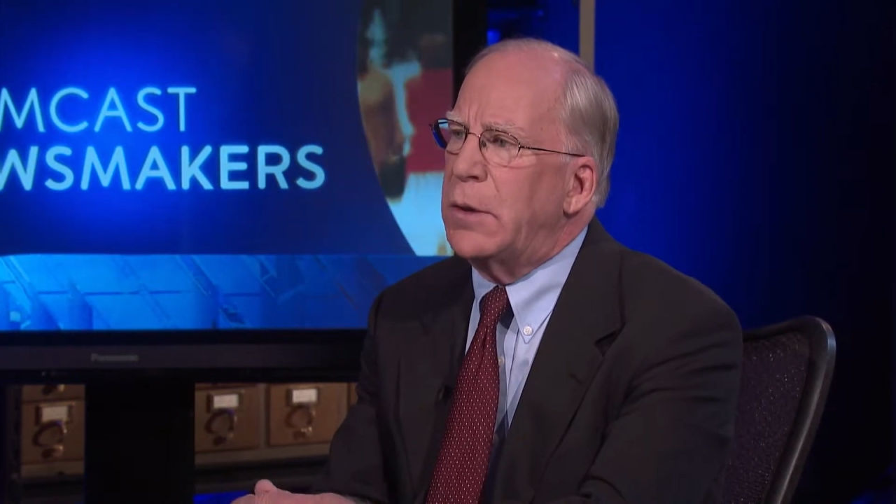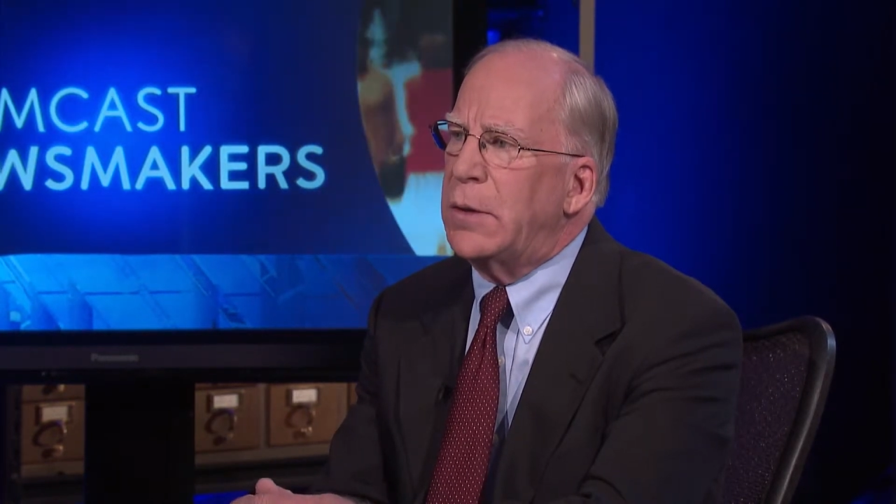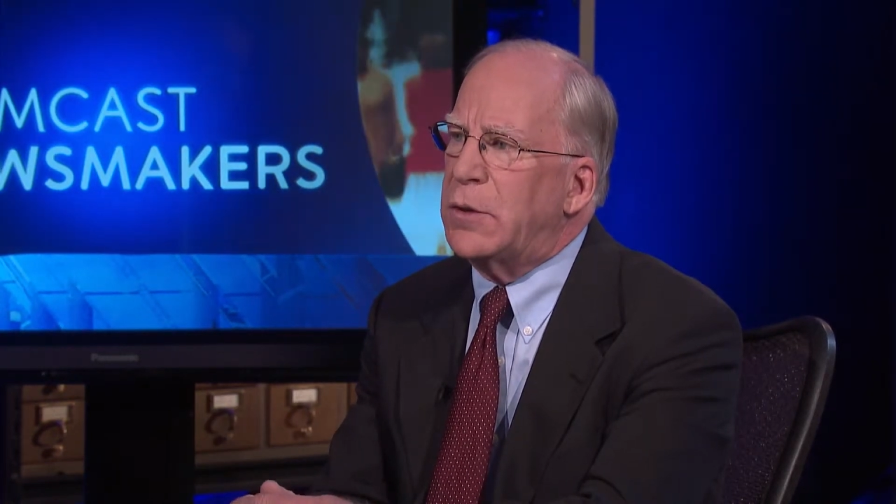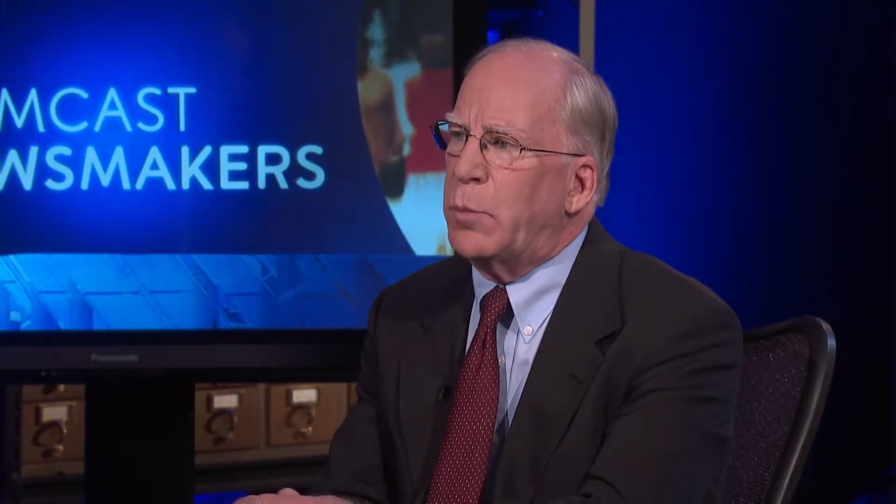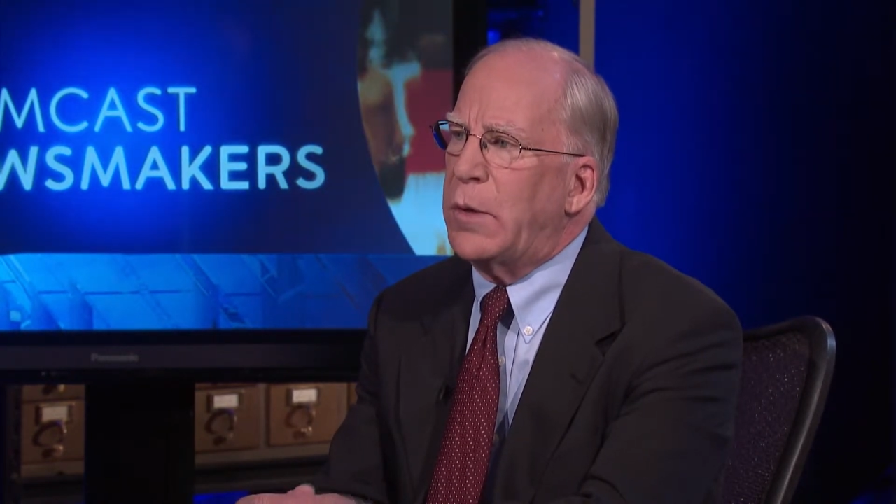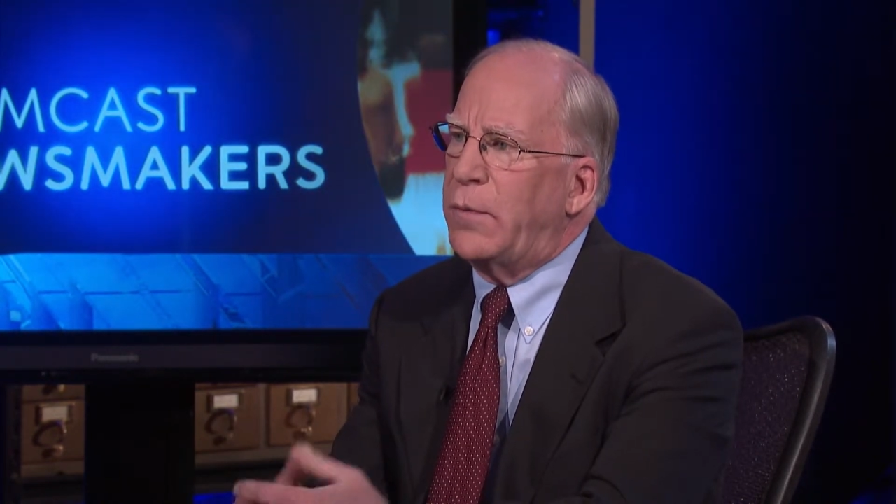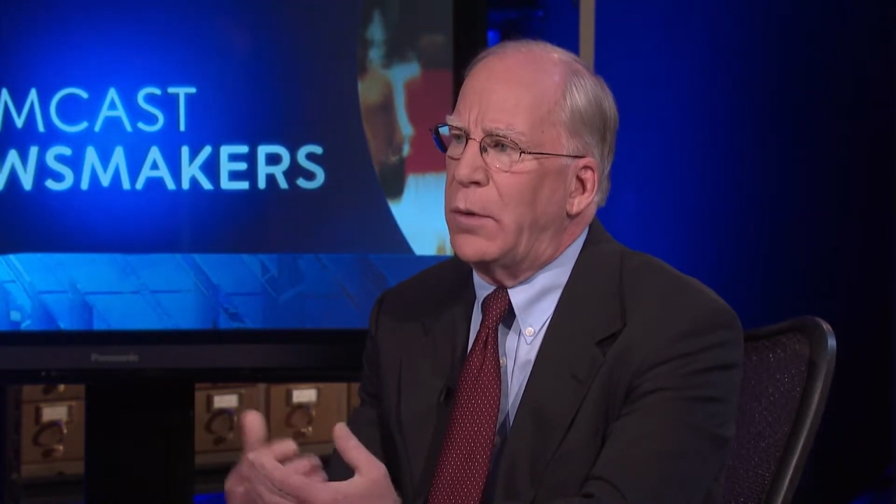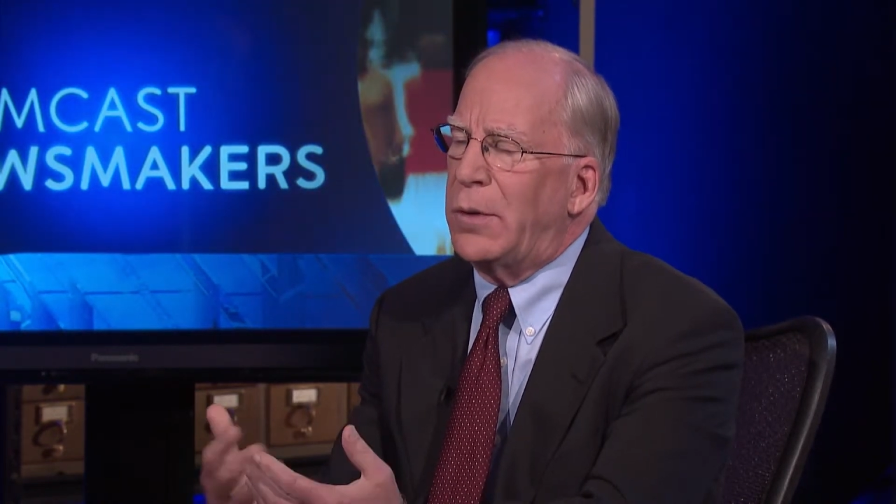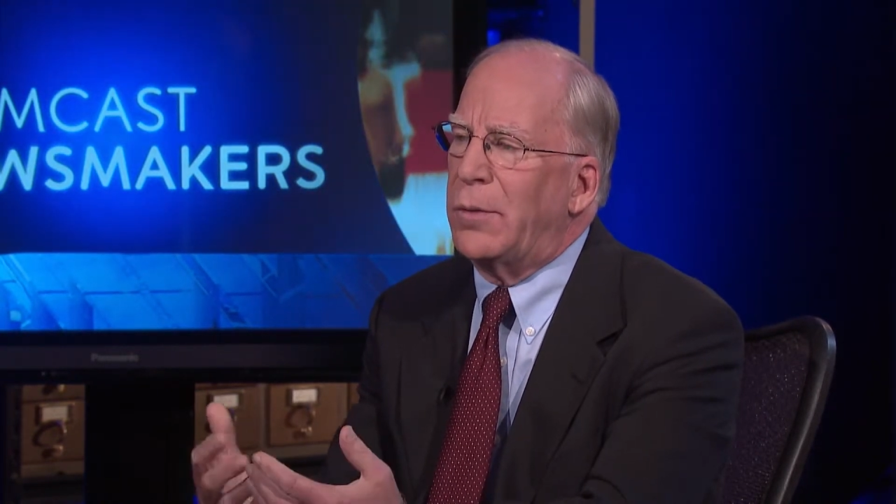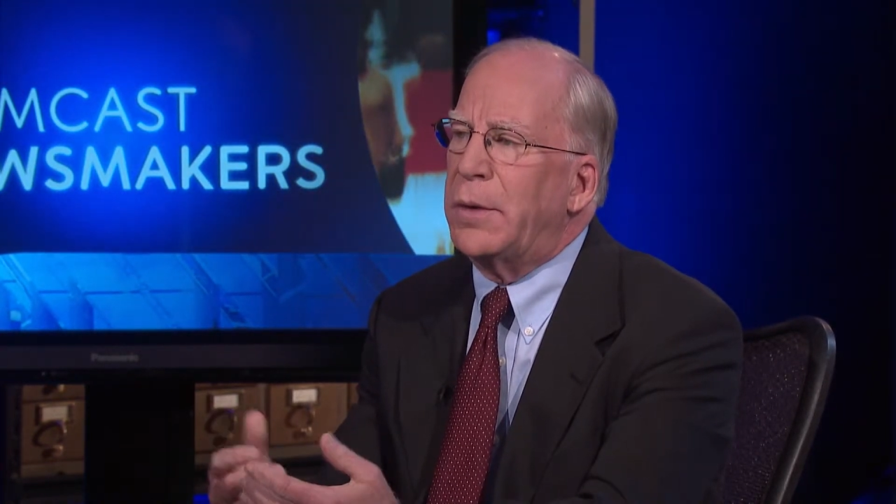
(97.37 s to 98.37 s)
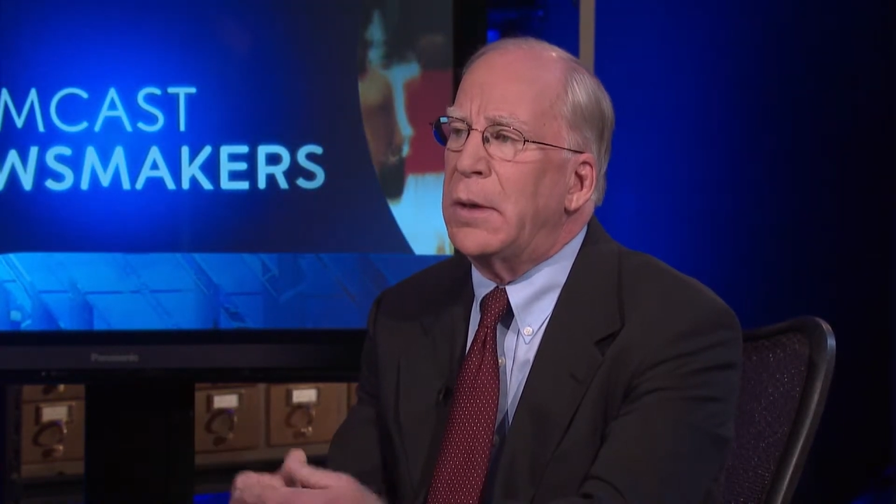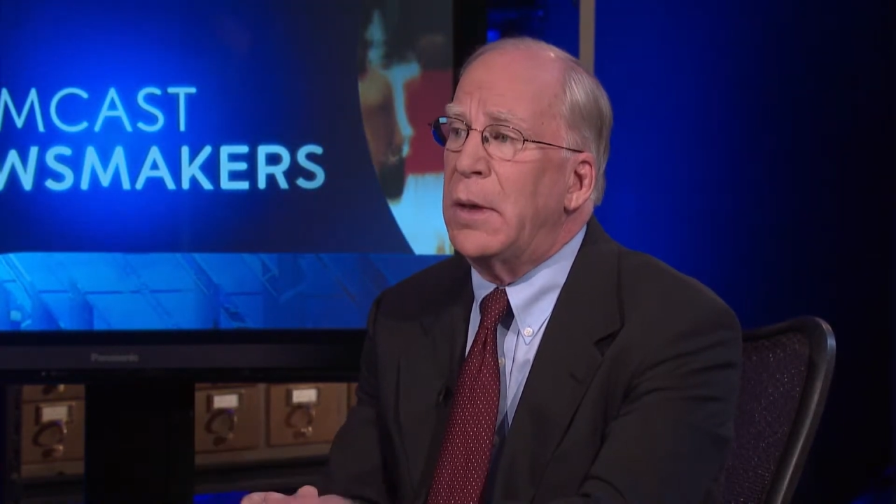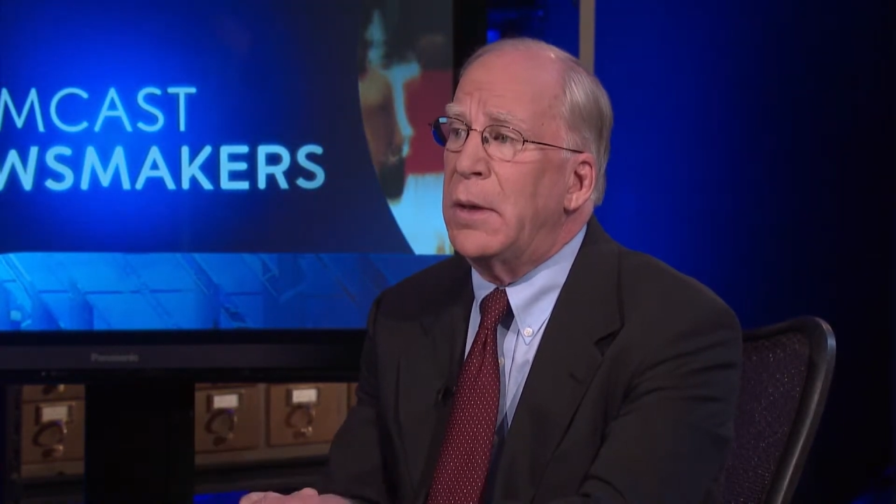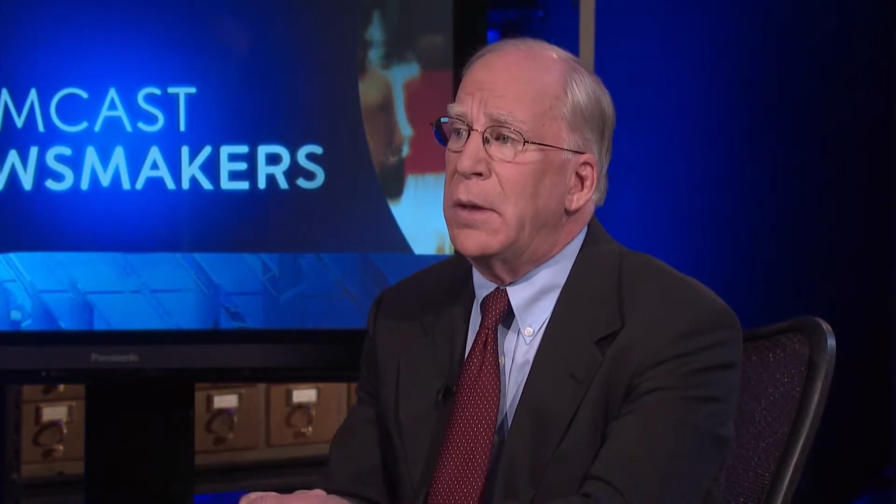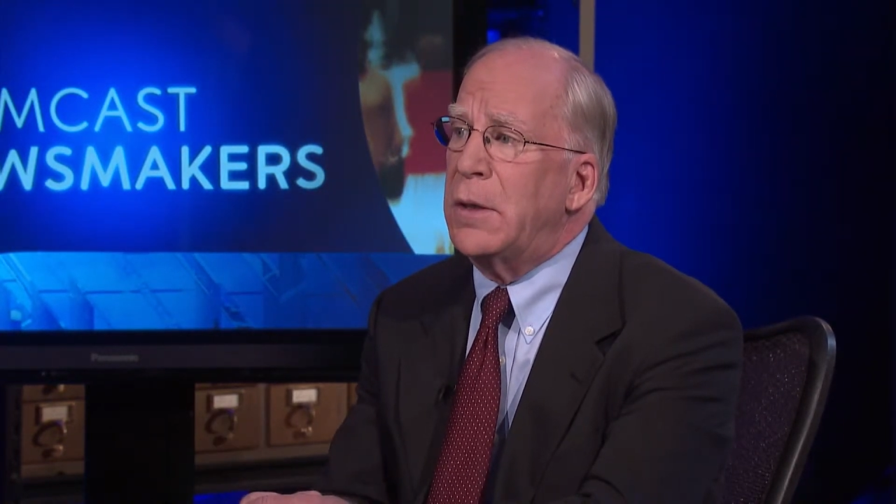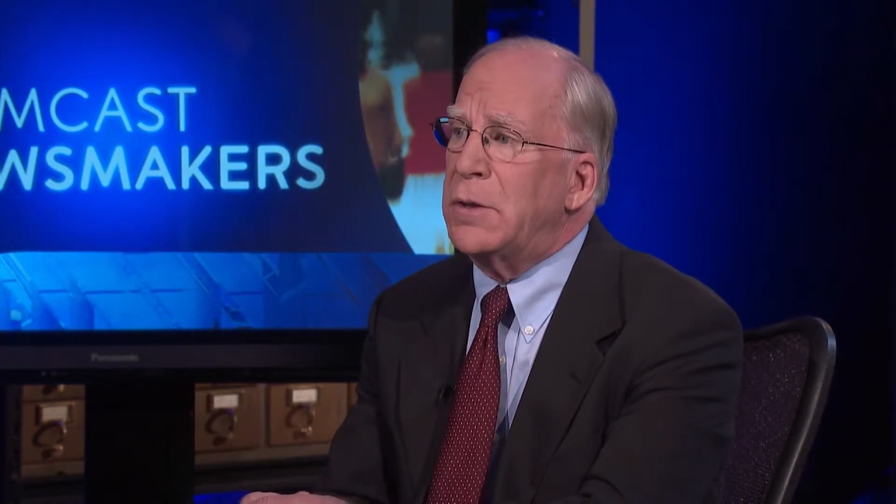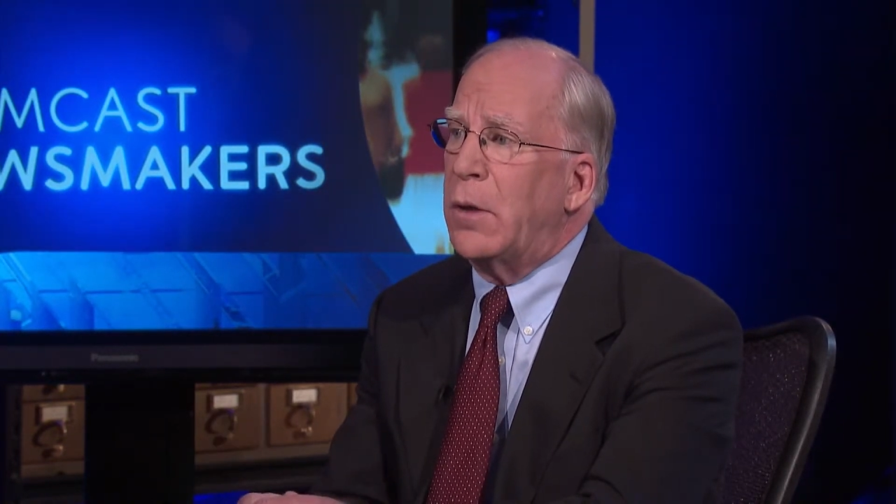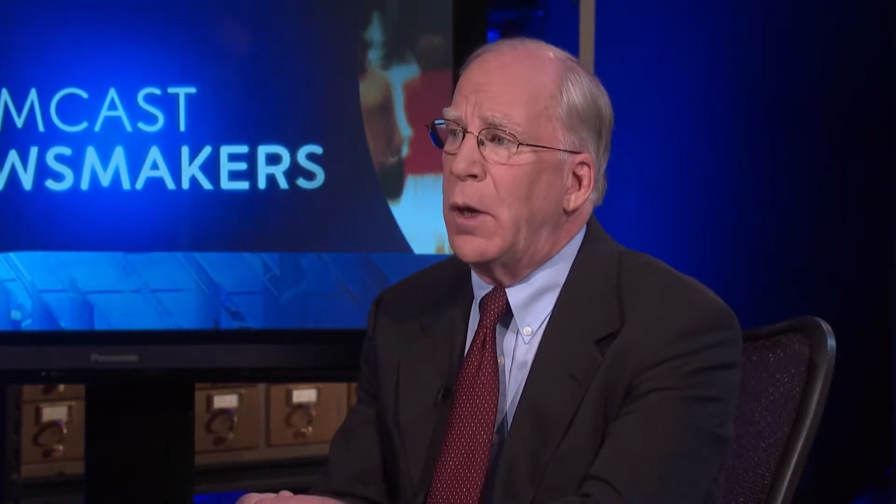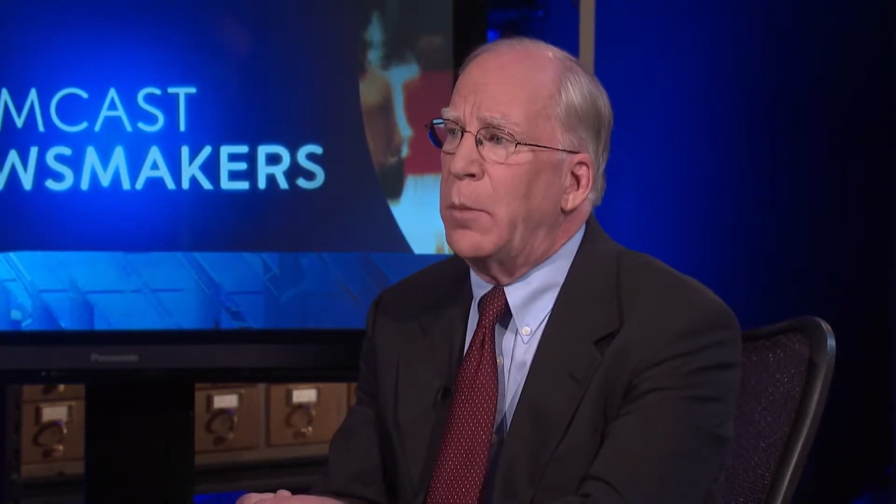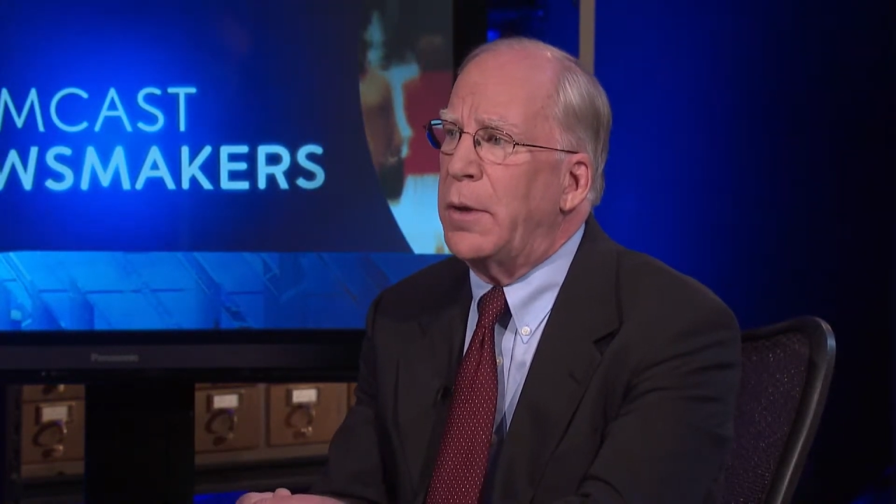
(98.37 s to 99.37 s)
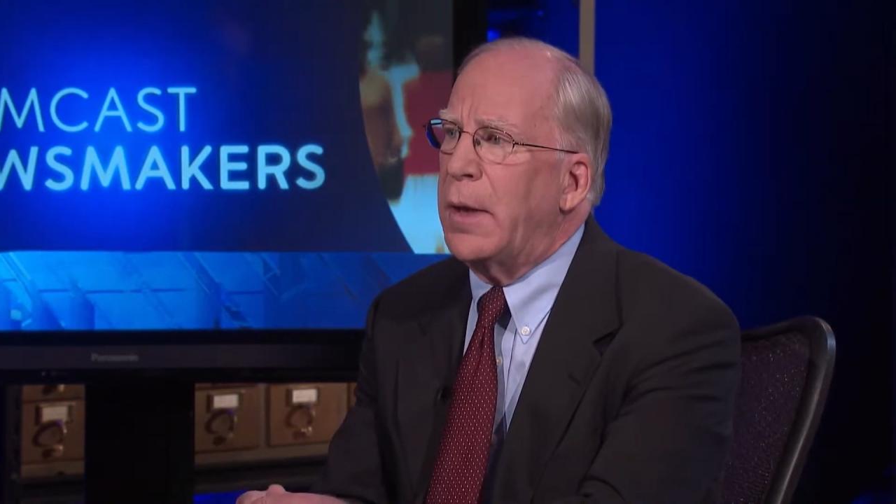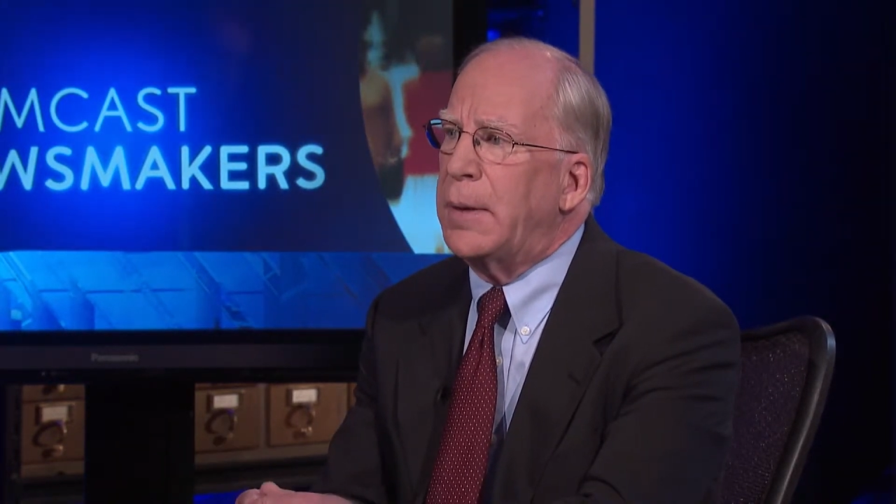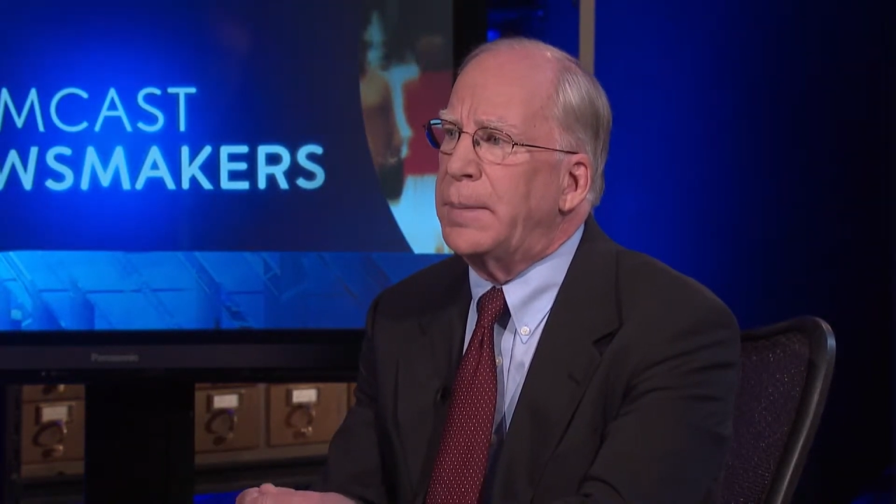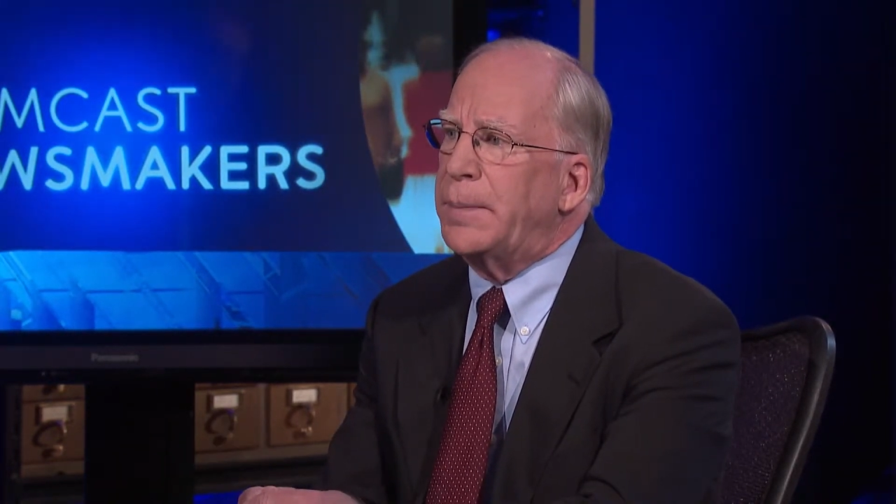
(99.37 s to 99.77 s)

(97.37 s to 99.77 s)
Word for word: and Springfield clearly is the hub of that.